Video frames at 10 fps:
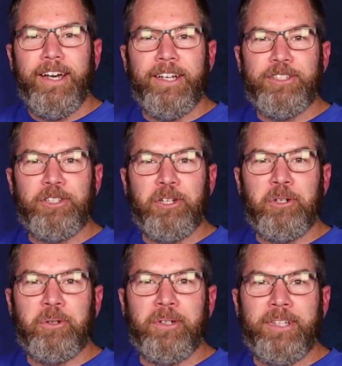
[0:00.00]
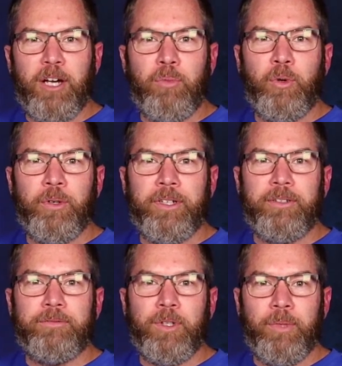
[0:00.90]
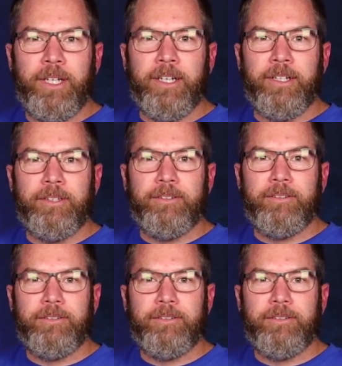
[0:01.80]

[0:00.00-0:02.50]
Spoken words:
And so at that point, we began